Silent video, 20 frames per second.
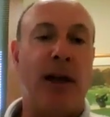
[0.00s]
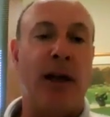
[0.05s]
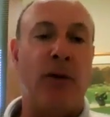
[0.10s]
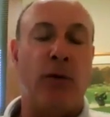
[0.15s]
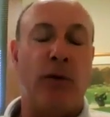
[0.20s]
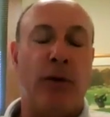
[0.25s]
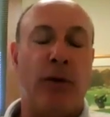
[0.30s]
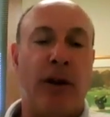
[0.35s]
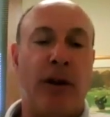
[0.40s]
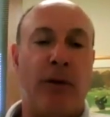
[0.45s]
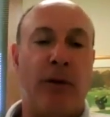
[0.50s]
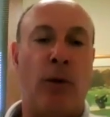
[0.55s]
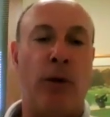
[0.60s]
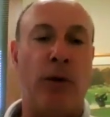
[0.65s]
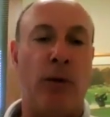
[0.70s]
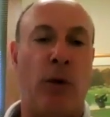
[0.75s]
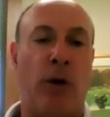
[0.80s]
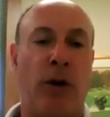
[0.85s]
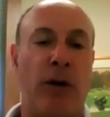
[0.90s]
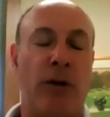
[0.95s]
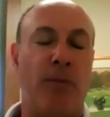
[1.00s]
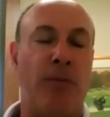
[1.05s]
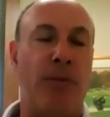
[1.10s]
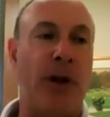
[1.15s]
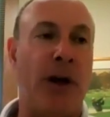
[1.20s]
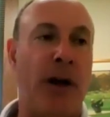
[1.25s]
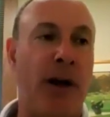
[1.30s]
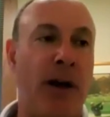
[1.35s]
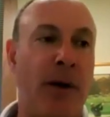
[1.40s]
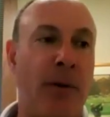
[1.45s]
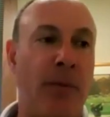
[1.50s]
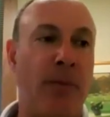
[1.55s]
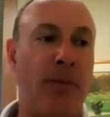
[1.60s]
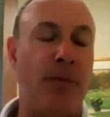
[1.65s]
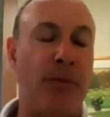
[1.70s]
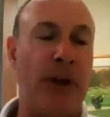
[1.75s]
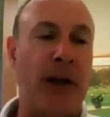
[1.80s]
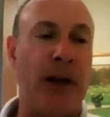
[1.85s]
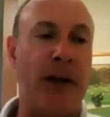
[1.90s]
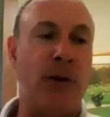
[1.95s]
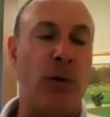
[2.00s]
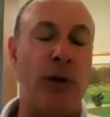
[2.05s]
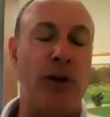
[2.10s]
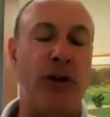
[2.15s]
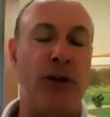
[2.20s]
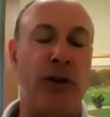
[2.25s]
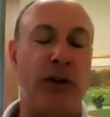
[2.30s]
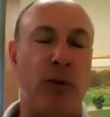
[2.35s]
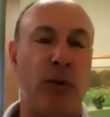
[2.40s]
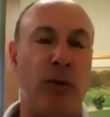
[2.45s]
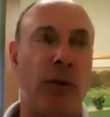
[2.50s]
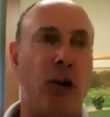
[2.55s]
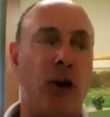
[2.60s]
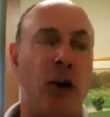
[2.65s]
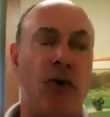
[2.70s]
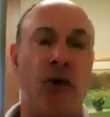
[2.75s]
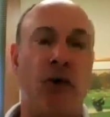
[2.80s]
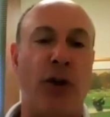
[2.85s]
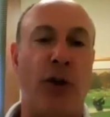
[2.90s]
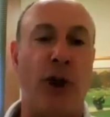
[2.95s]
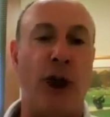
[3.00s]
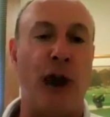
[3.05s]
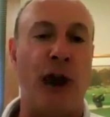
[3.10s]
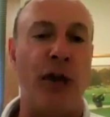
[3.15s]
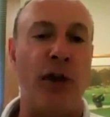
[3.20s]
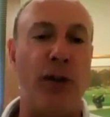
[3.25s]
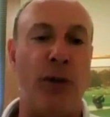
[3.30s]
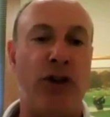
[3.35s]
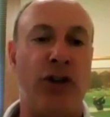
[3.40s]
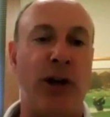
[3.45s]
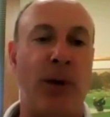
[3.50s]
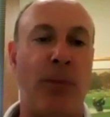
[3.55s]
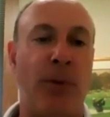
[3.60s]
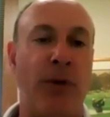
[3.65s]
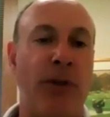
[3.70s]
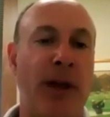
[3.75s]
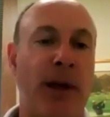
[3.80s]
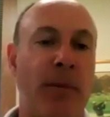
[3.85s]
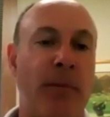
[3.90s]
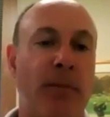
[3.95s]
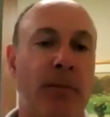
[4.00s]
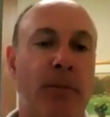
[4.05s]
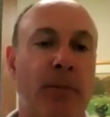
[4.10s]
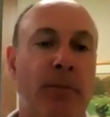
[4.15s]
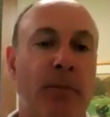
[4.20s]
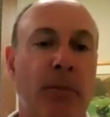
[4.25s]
And we're like I said, we're along for the ride, and we shepherd them.